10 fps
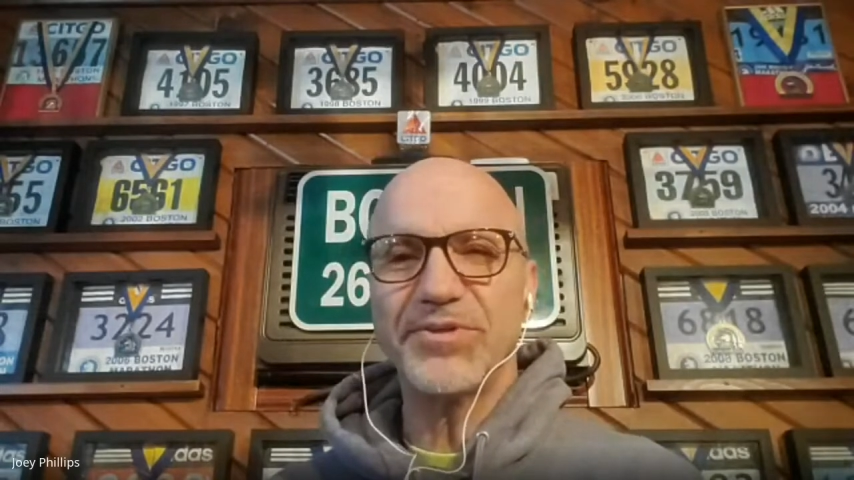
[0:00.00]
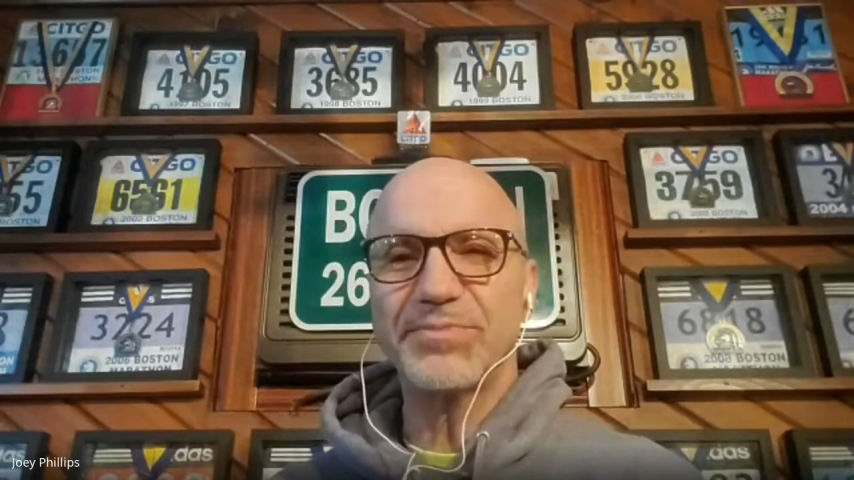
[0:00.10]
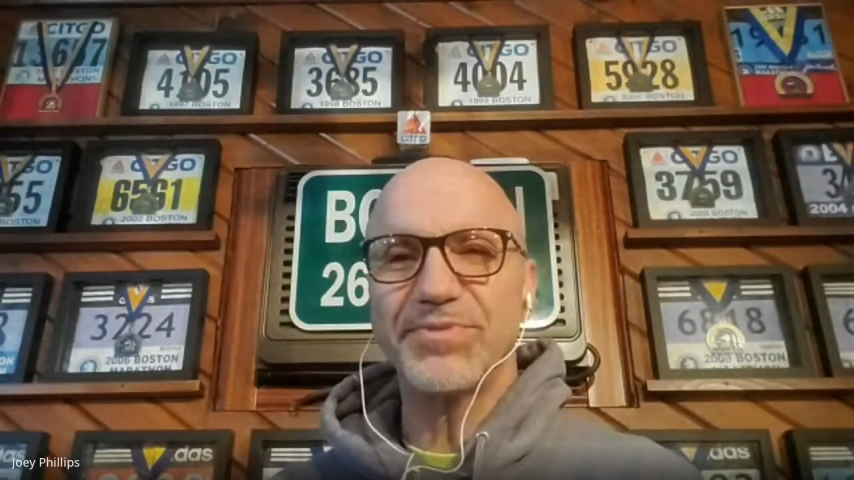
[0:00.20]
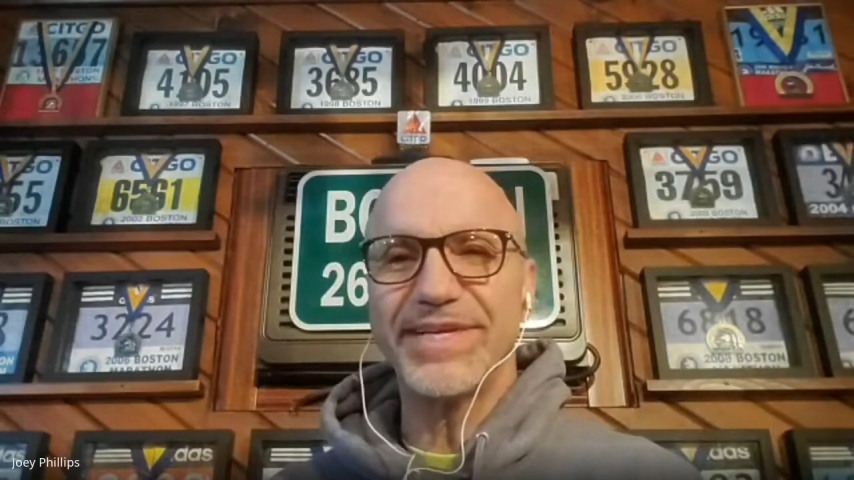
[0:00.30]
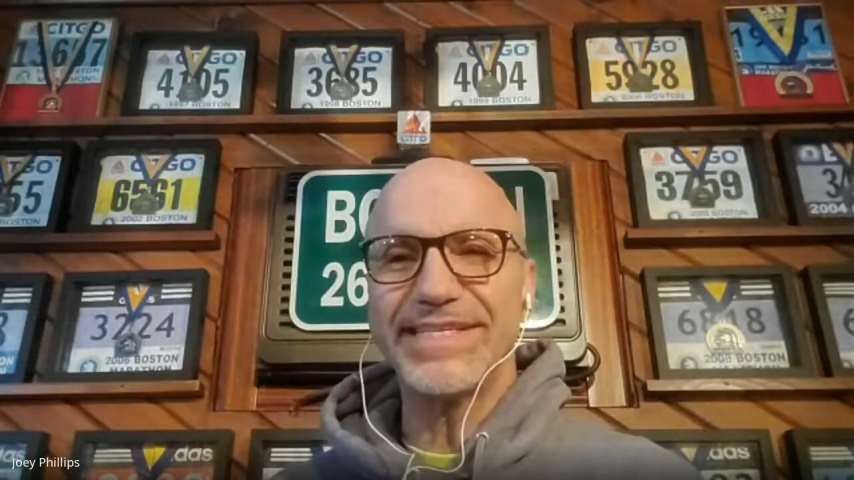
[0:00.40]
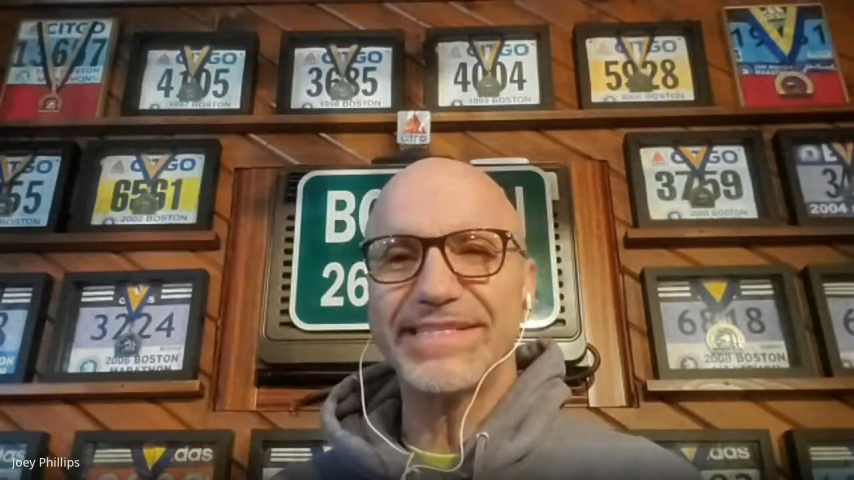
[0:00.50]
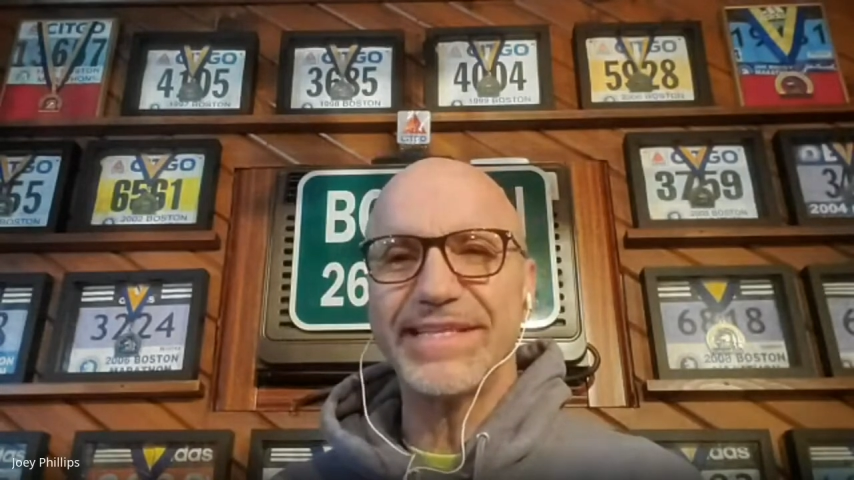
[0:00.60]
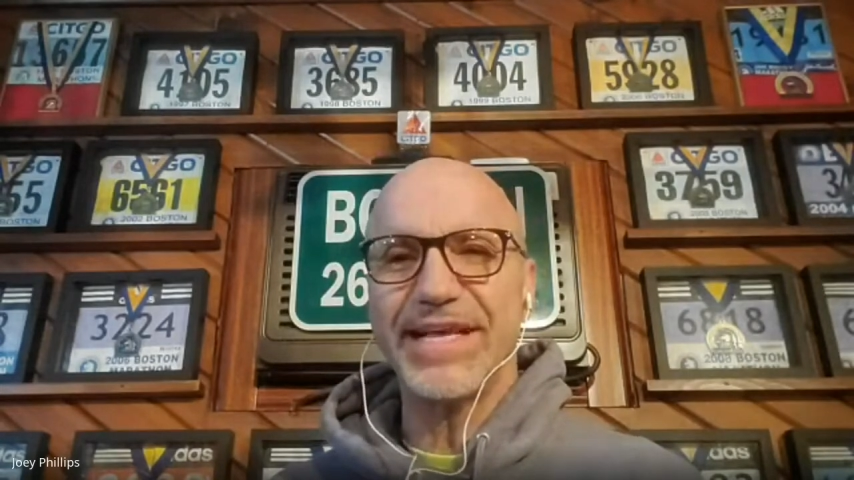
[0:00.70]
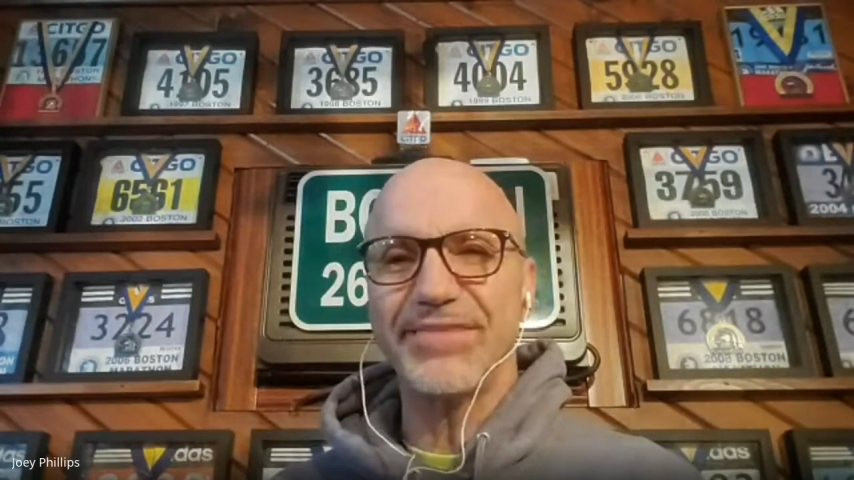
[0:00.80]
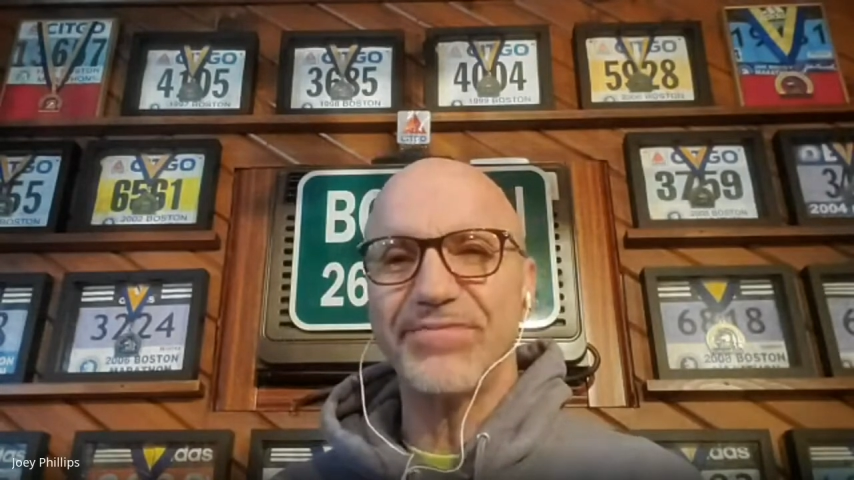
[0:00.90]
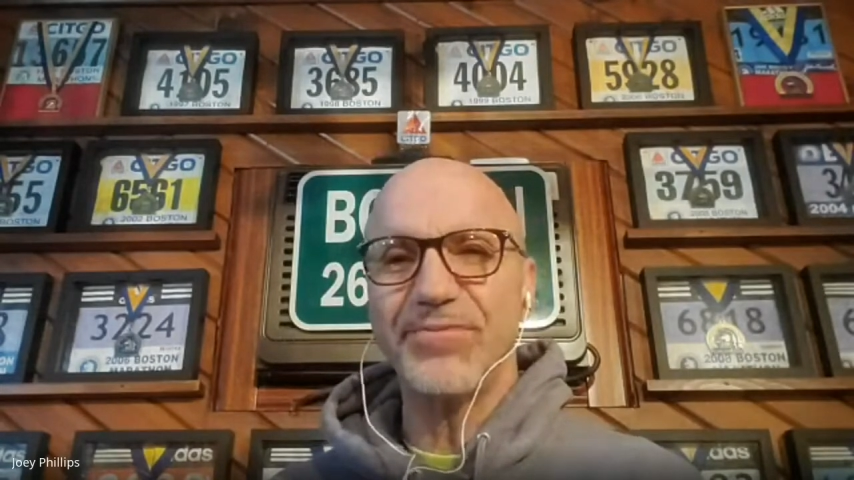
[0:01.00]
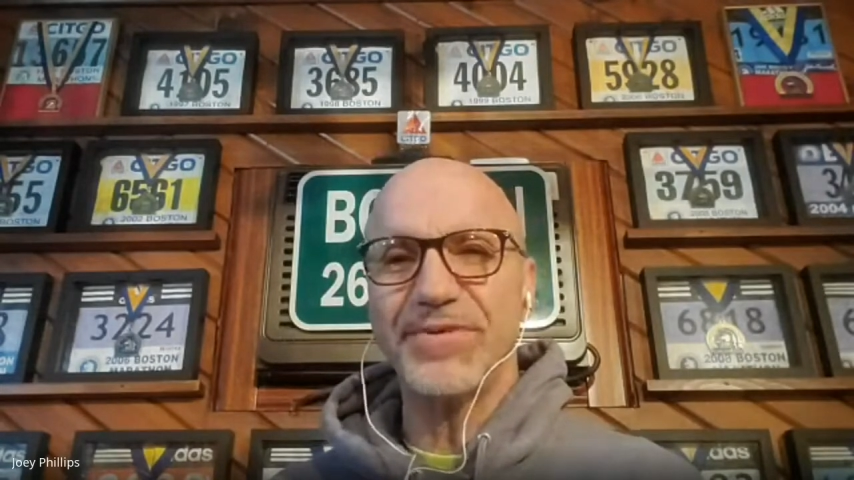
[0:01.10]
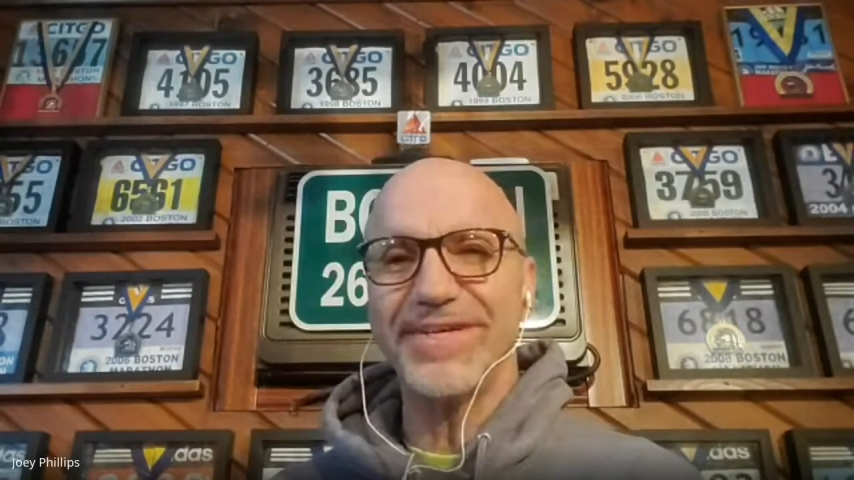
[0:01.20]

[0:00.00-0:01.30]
place in California.